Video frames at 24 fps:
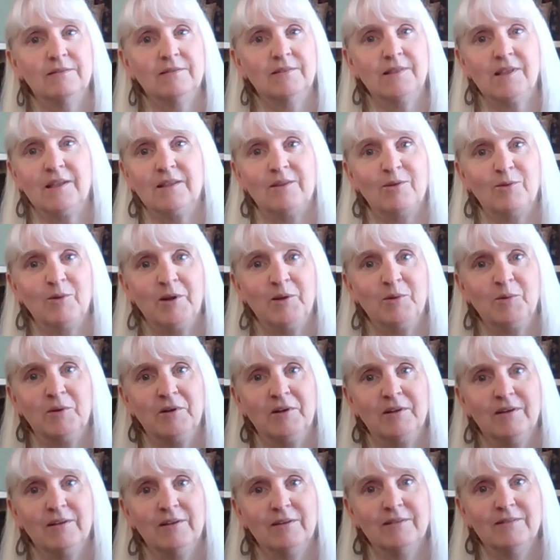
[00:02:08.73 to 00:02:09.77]
Is that the right
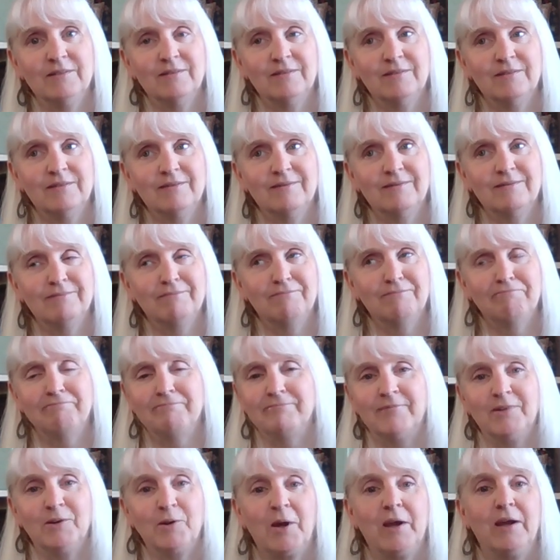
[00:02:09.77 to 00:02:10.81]
word?
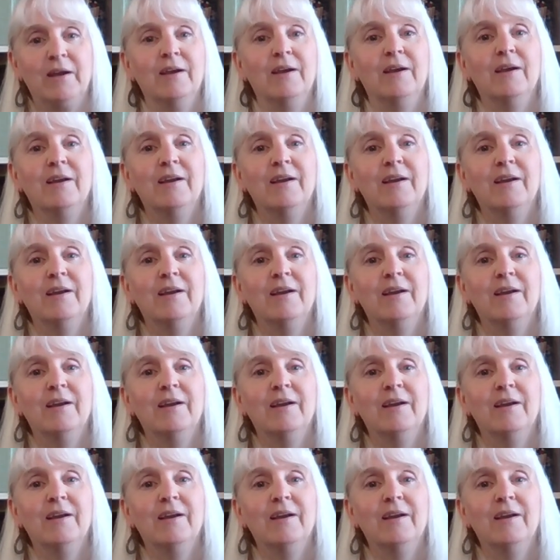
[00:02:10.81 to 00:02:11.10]
Okay.